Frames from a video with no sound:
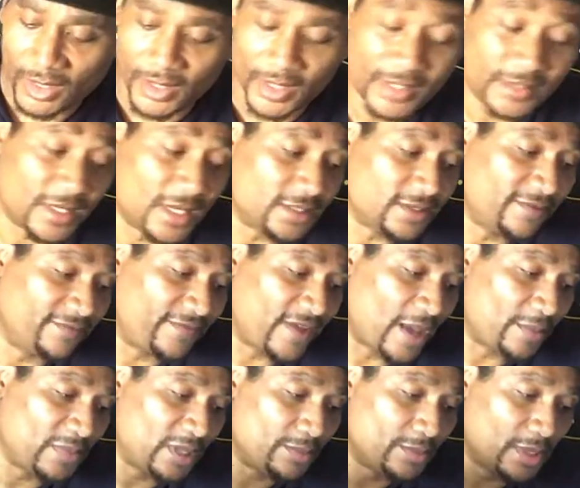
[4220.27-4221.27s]
it says a
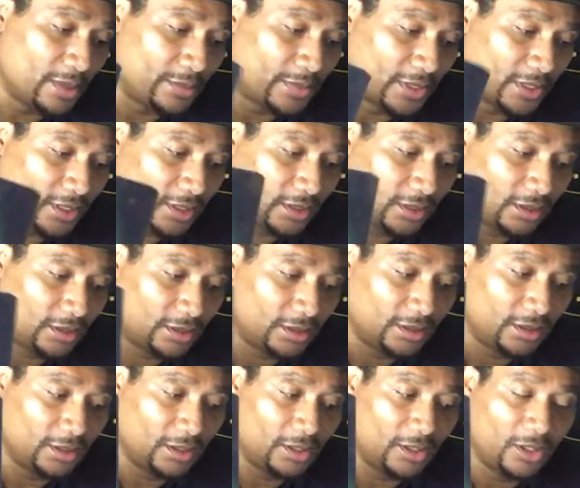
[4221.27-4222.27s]
family member
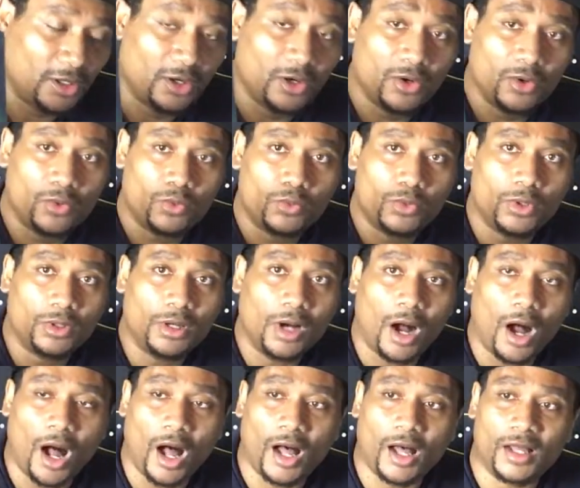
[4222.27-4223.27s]
will
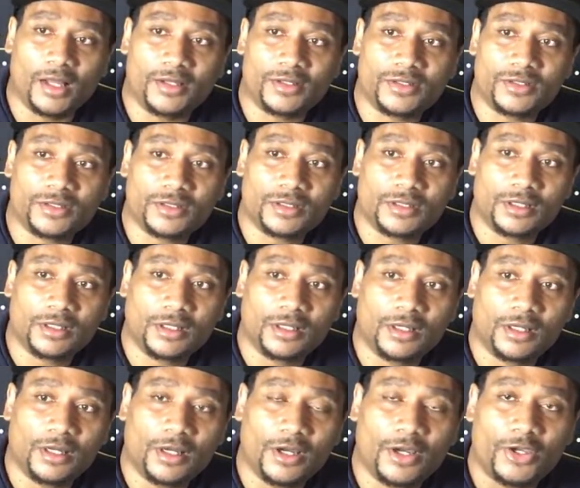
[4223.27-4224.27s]
cause
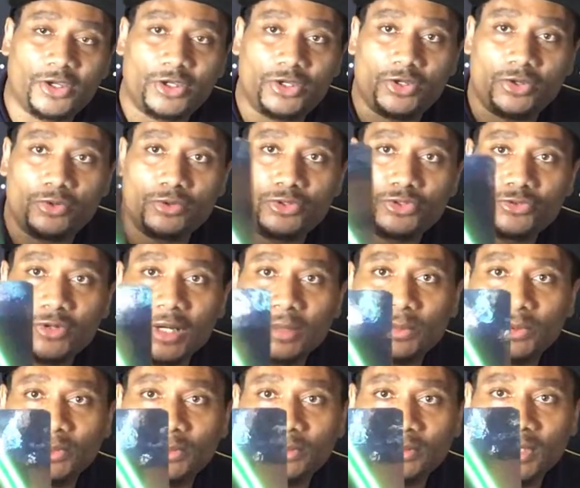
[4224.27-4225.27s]
you
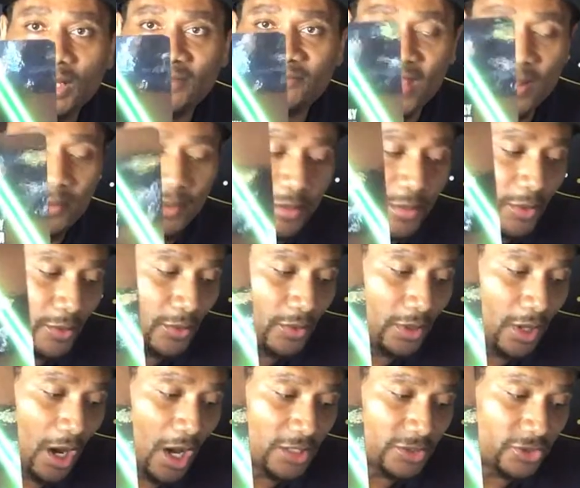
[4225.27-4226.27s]
trouble. A family member will
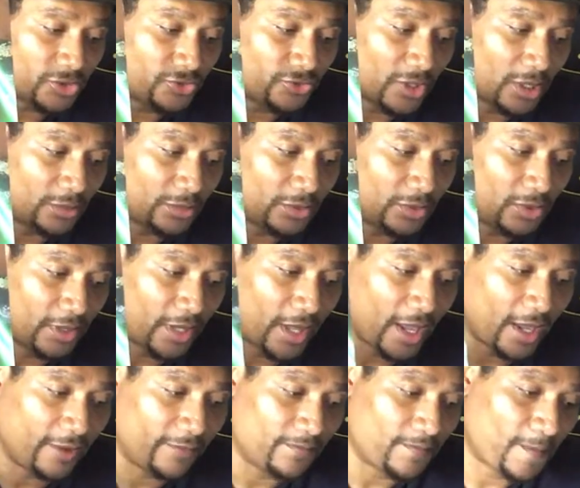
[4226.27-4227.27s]
cause you trouble,
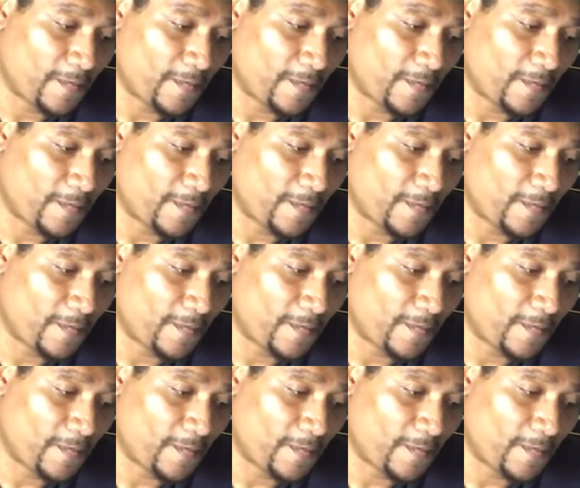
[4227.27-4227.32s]
okay?